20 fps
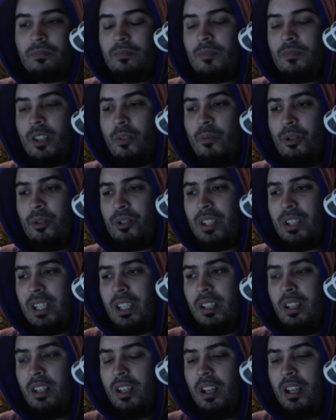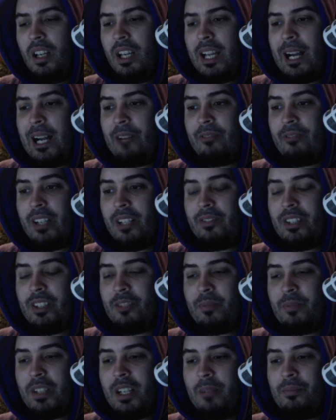We'll see how relevant this
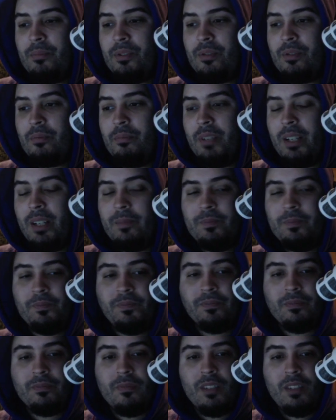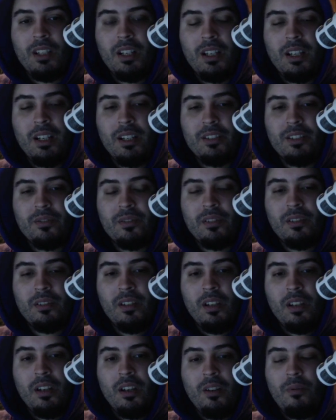becomes, but just
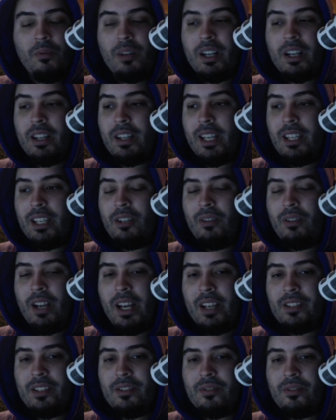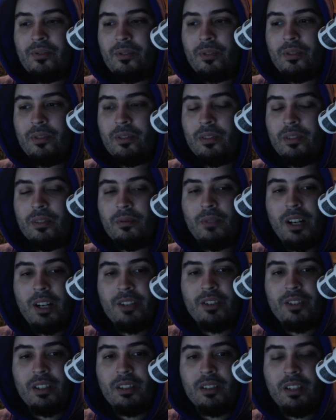want to thank you guys for
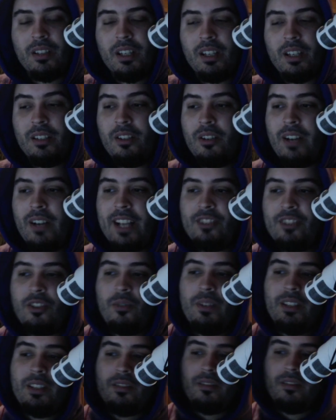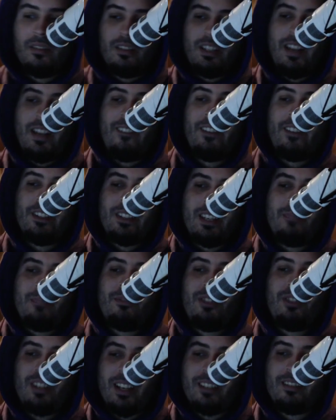watching, and as always, never skip
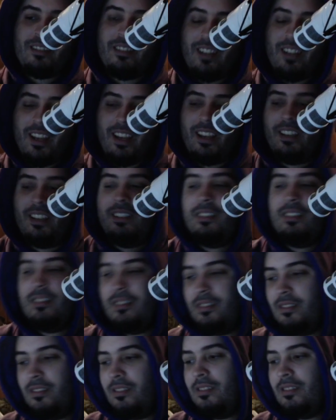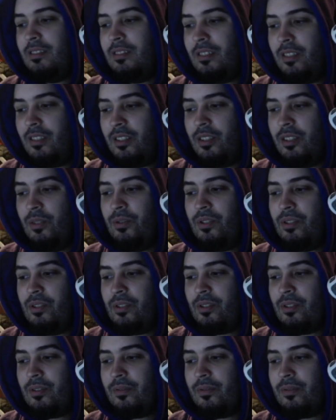chess day. Deuces.